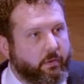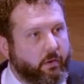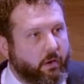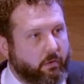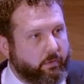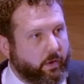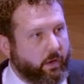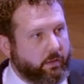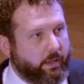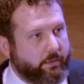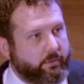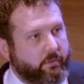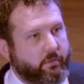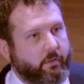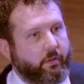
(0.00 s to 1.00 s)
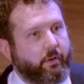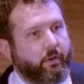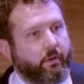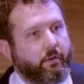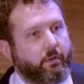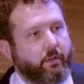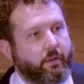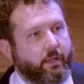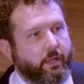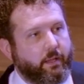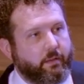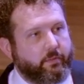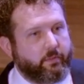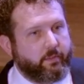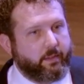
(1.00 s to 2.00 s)
over our lessons learned
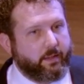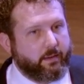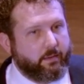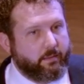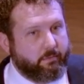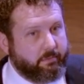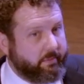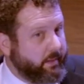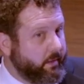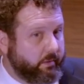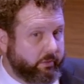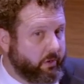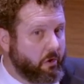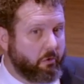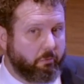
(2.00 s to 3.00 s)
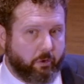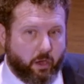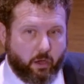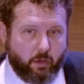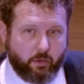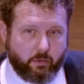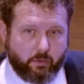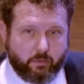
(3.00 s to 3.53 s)
is that things go wrong,